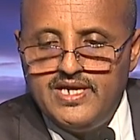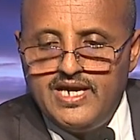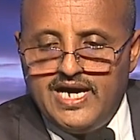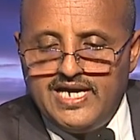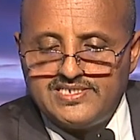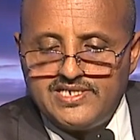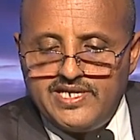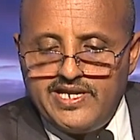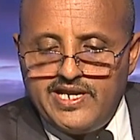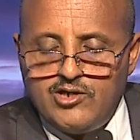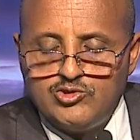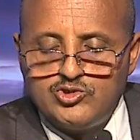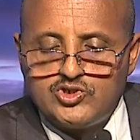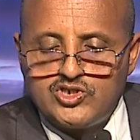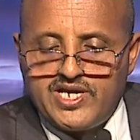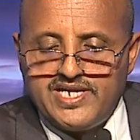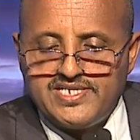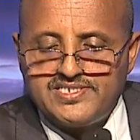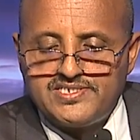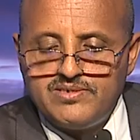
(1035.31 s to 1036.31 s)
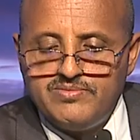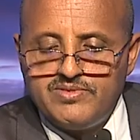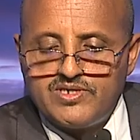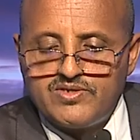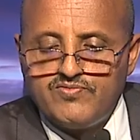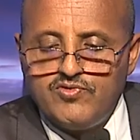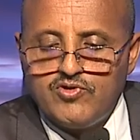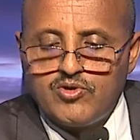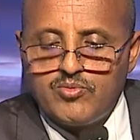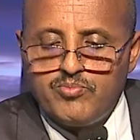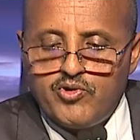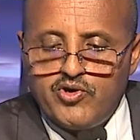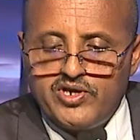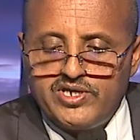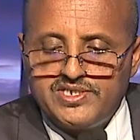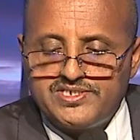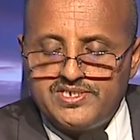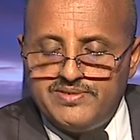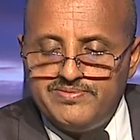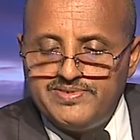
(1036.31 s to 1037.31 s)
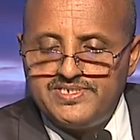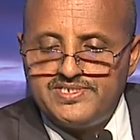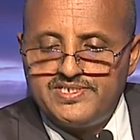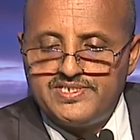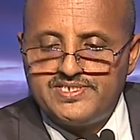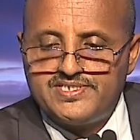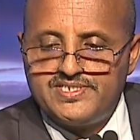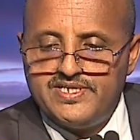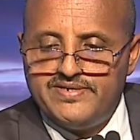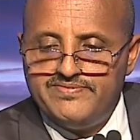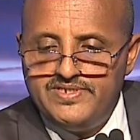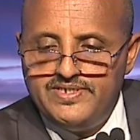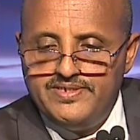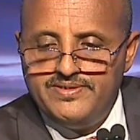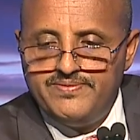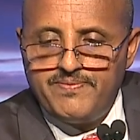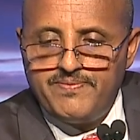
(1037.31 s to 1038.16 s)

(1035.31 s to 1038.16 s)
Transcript: as a launch customer for Boeing 767.